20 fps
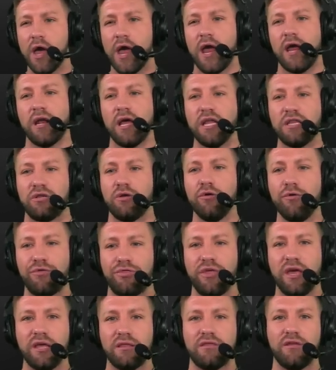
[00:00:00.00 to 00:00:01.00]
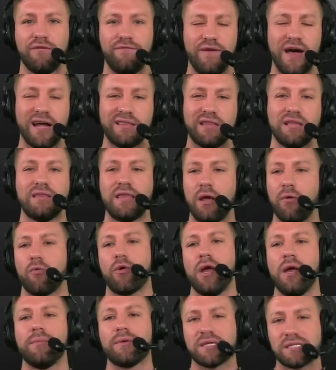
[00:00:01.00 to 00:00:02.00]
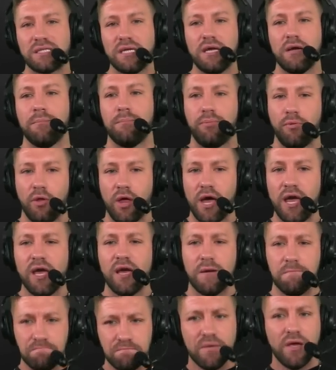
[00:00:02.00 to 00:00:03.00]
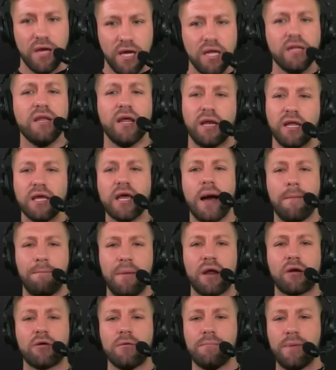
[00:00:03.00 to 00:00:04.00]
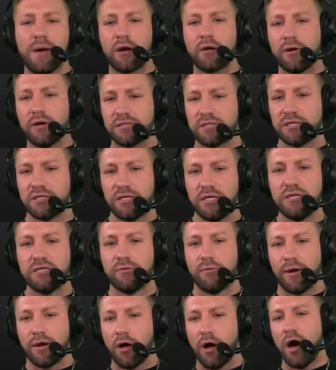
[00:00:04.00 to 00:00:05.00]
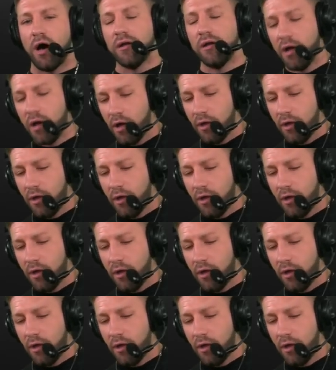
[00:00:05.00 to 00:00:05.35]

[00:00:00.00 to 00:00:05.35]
And I do think the fact that they were able to see him play, and he did. He got better and better as the season went on.